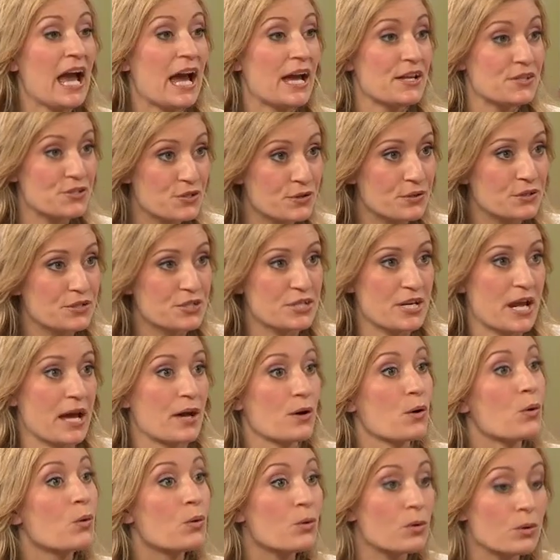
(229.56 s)
it's your
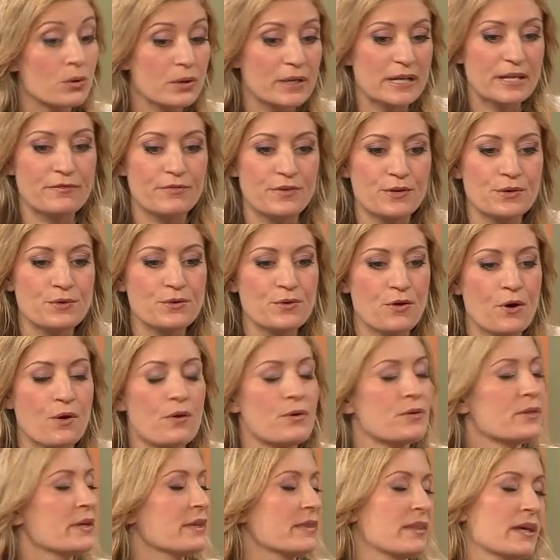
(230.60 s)
shout, or if you
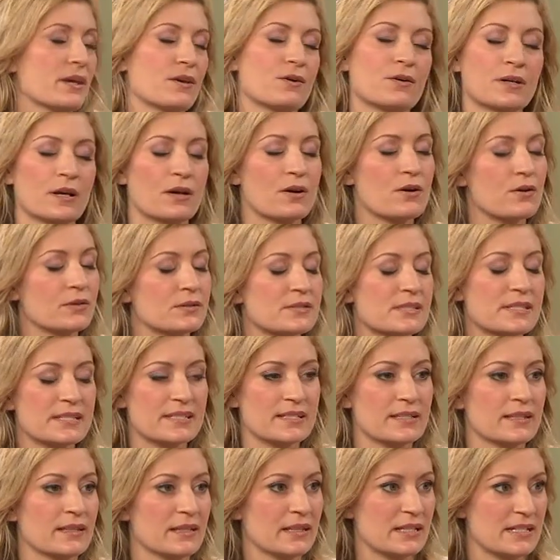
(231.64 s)
know that they're going to
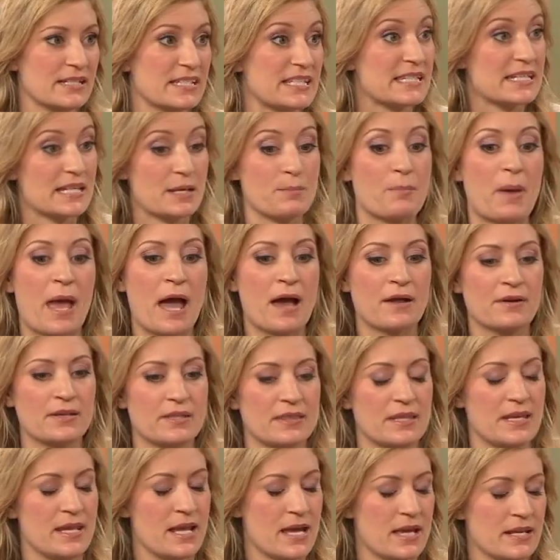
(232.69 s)
constantly skip out
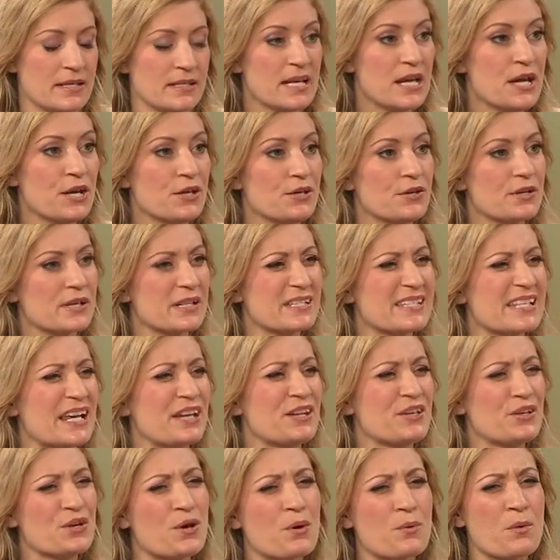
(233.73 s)
at the end, you can
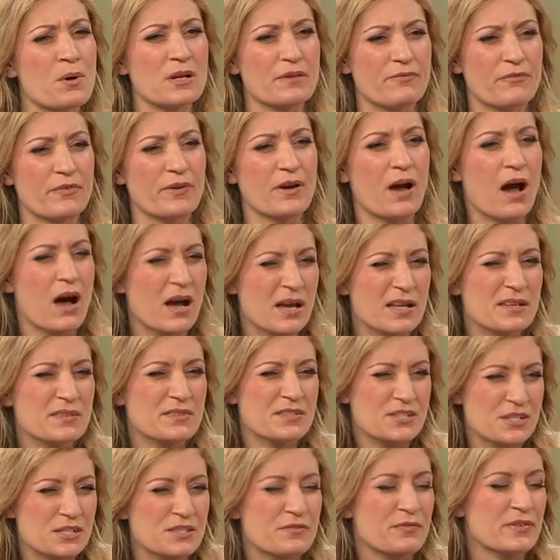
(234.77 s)
say, you know what,
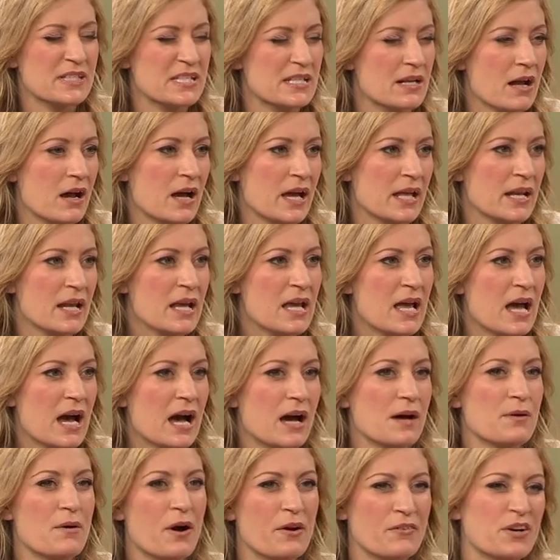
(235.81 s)
just for tonight,
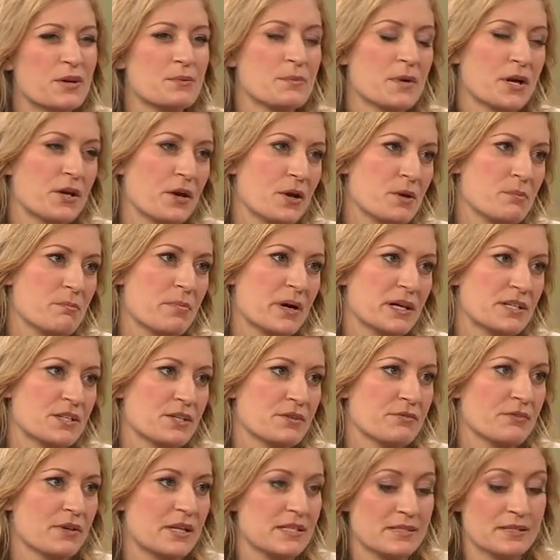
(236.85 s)
I've got my own
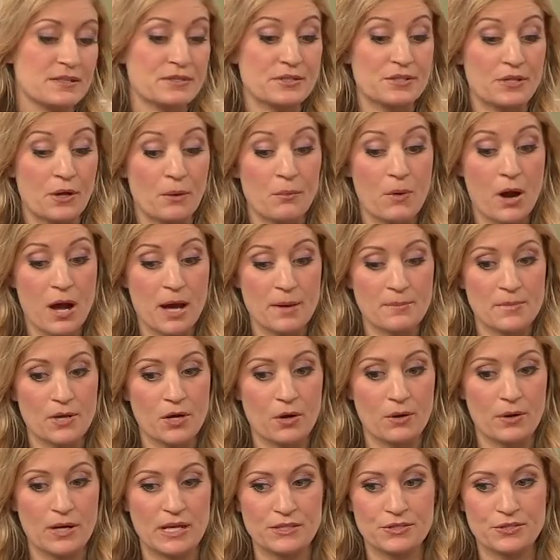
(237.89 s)
budget reasons, so I'm
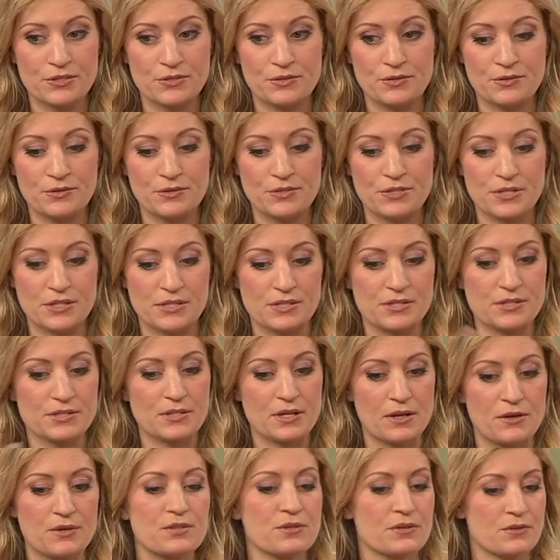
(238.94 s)
going to
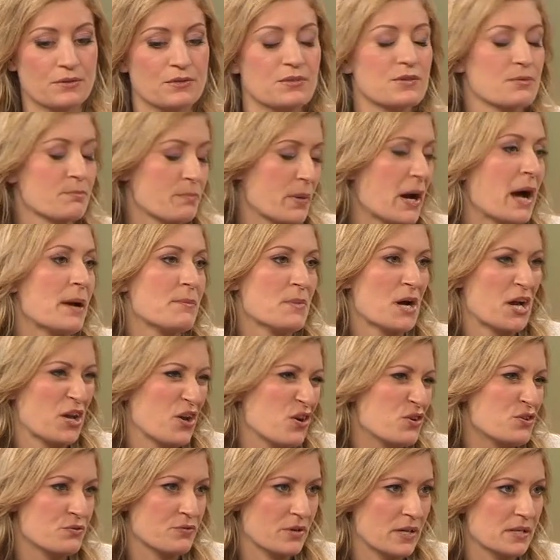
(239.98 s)
just buy
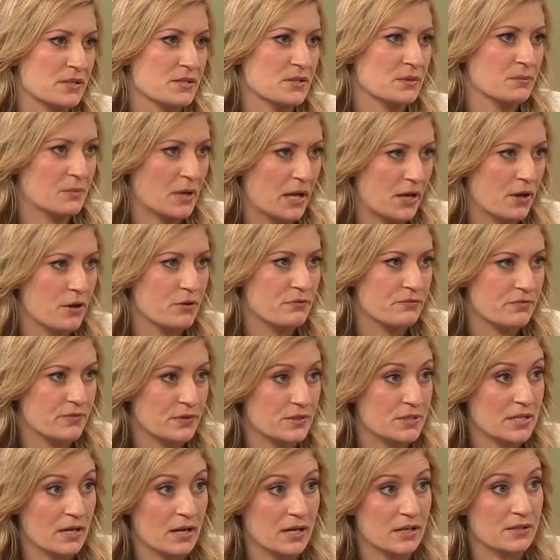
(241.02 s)
my own drinks or my own
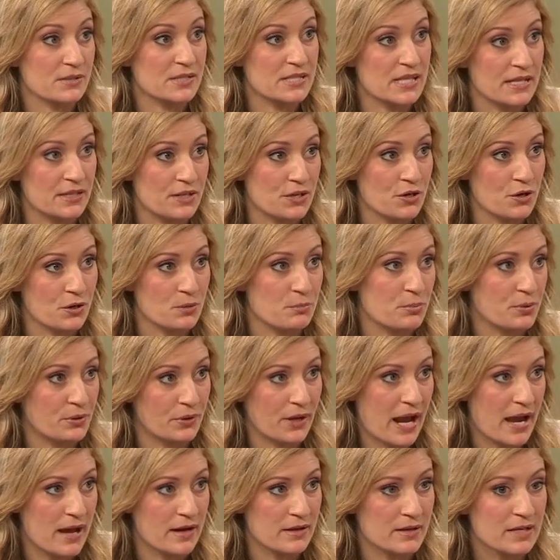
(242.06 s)
food tonight, because then you're not
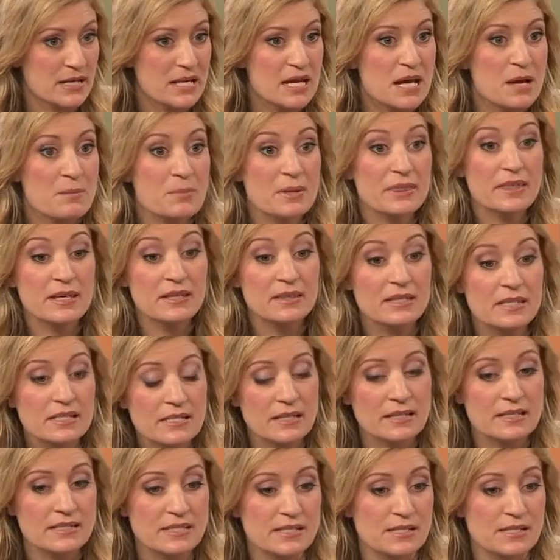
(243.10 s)
put out. But then there's other